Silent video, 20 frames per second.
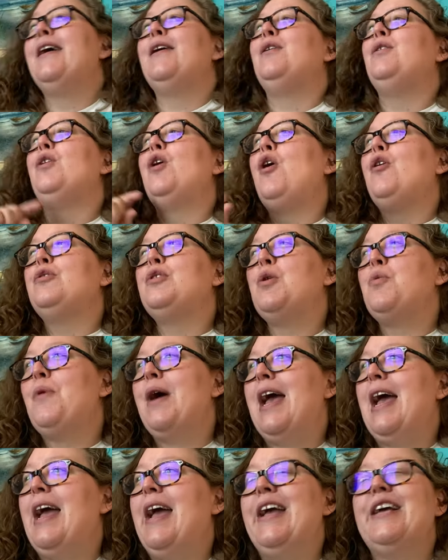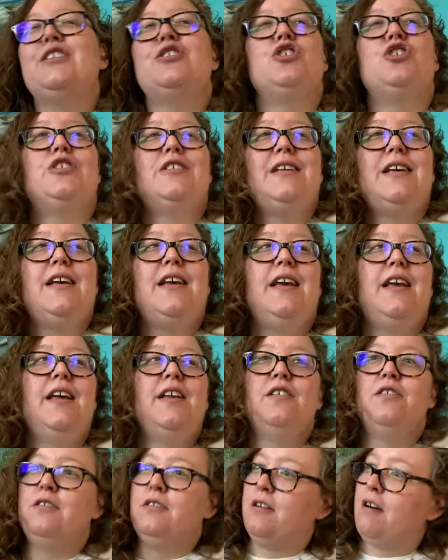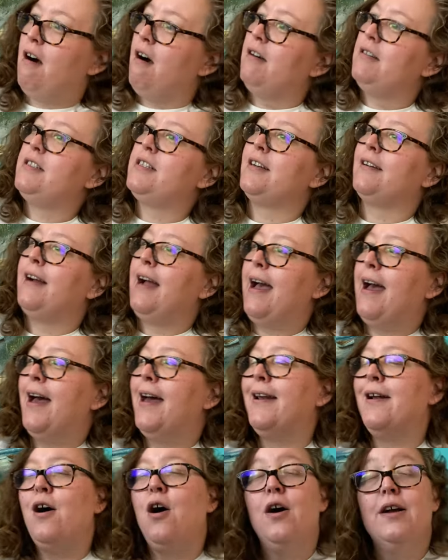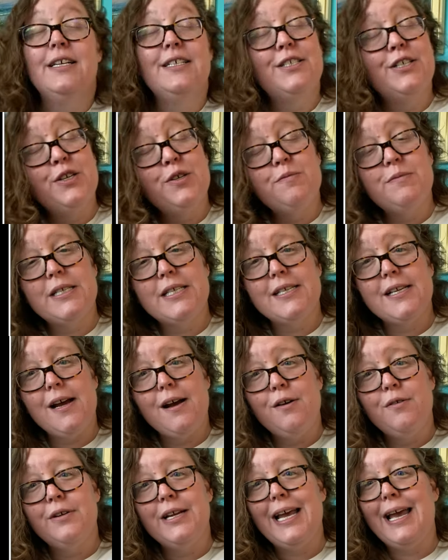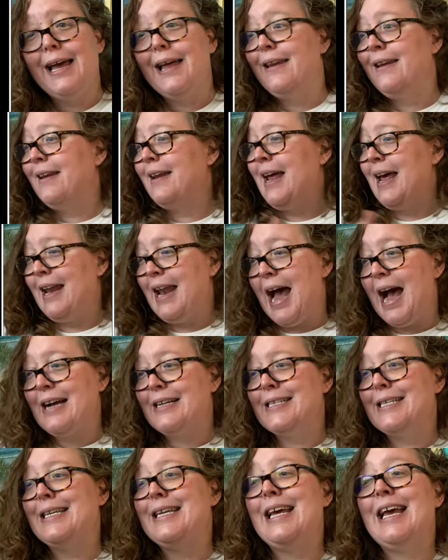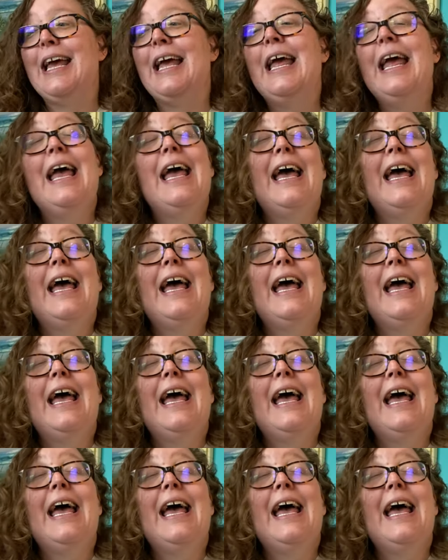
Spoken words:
And along the way, she conks her head on a tombstone and an accident,